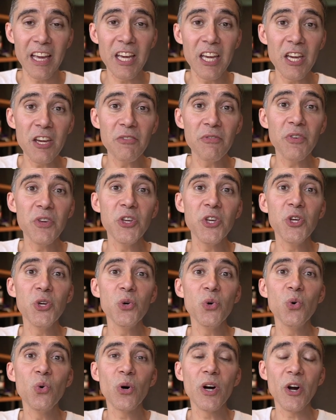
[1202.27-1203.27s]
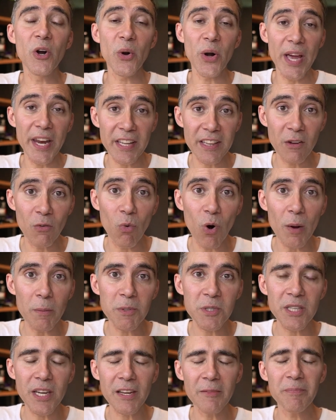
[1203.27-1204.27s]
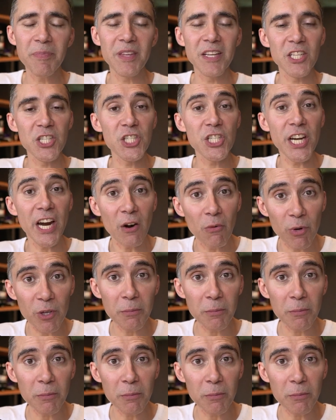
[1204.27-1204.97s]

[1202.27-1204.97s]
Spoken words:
if you created the website. Share